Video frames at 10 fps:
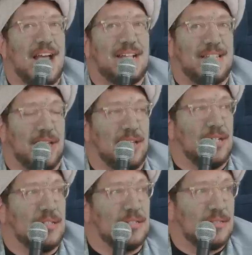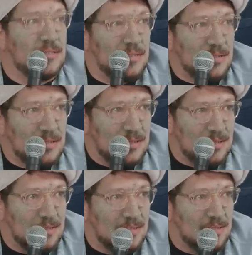that tell you? That it
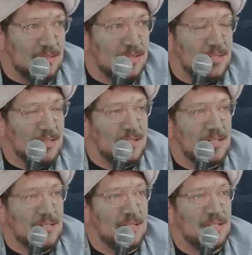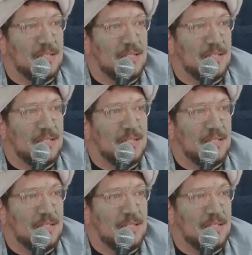tells you that if you're not